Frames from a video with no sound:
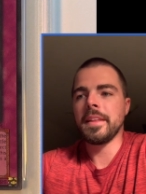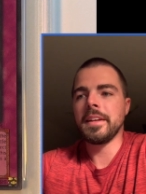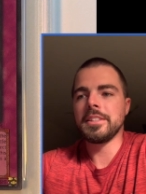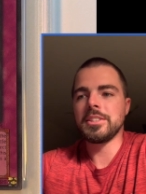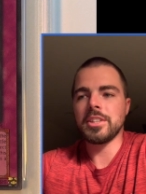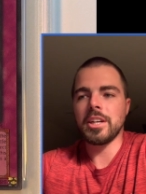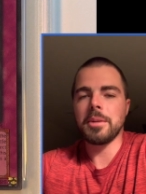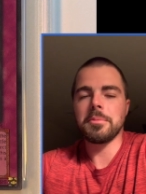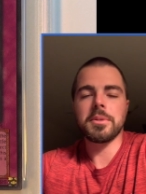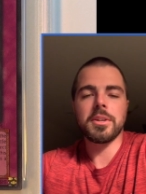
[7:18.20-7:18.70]

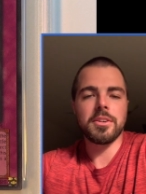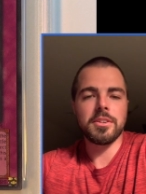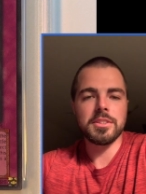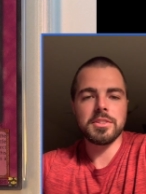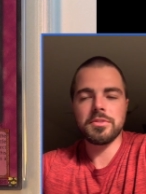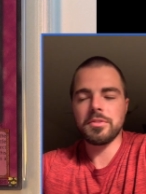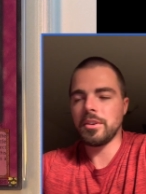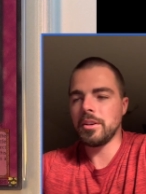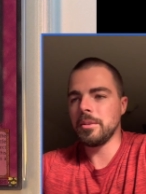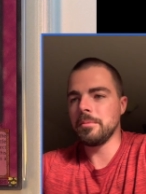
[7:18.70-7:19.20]
trap cards
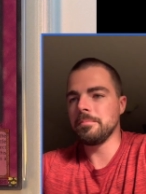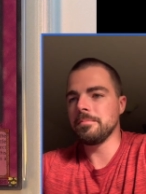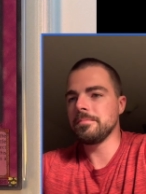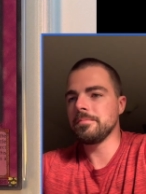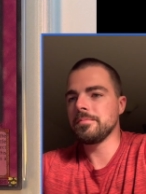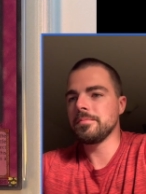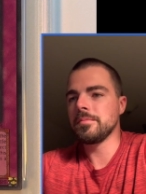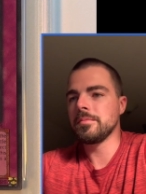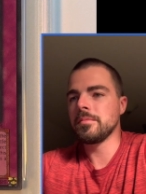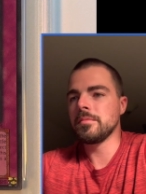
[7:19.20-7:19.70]
from
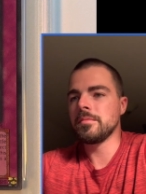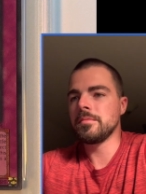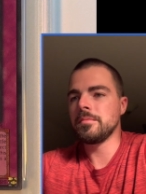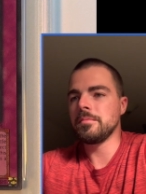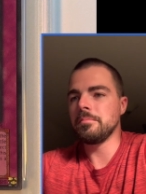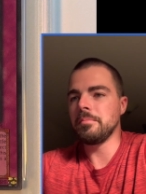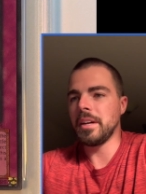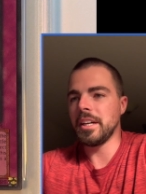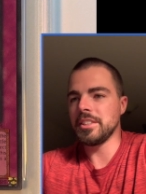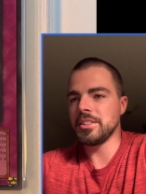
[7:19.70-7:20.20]

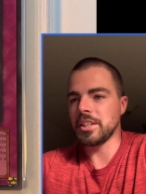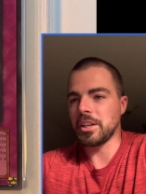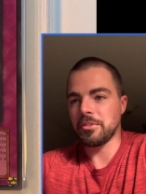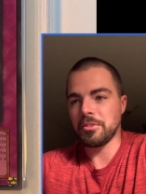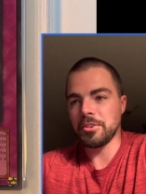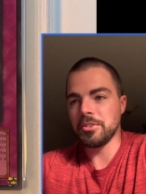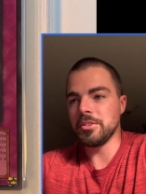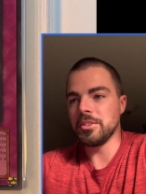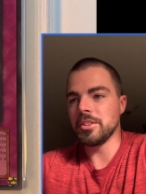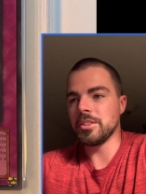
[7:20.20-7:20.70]
Magic
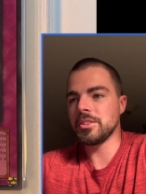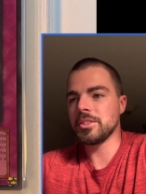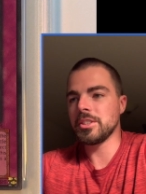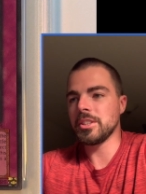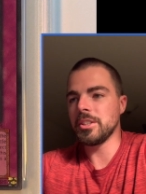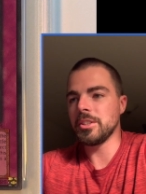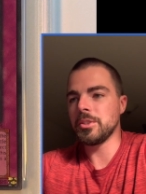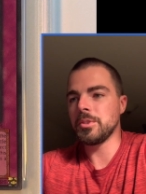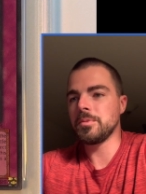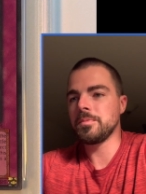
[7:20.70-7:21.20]
Ruler.
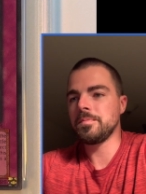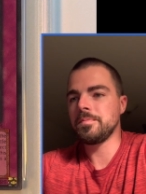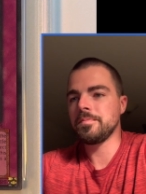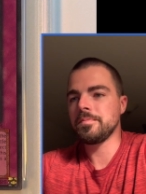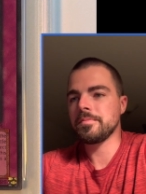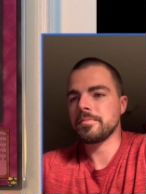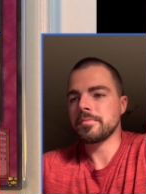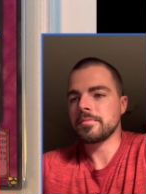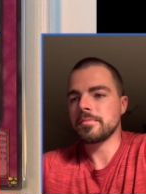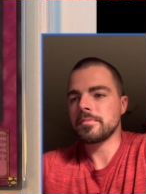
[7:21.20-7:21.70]
So
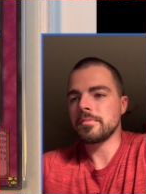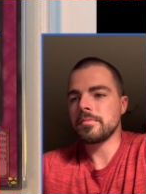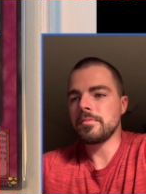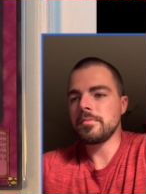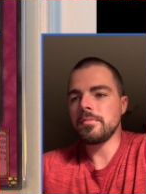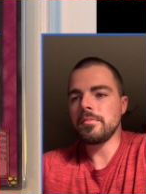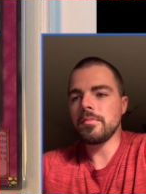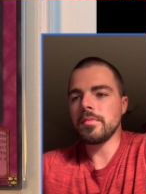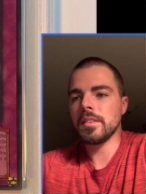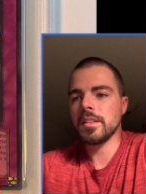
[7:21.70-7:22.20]

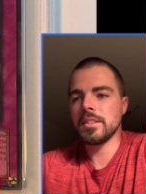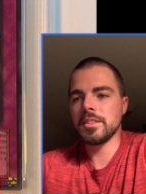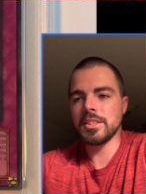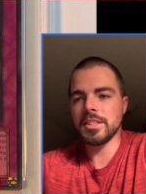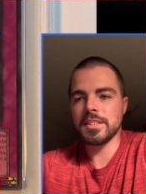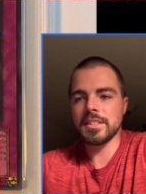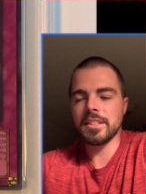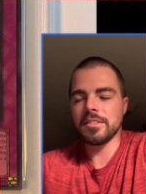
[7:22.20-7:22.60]
just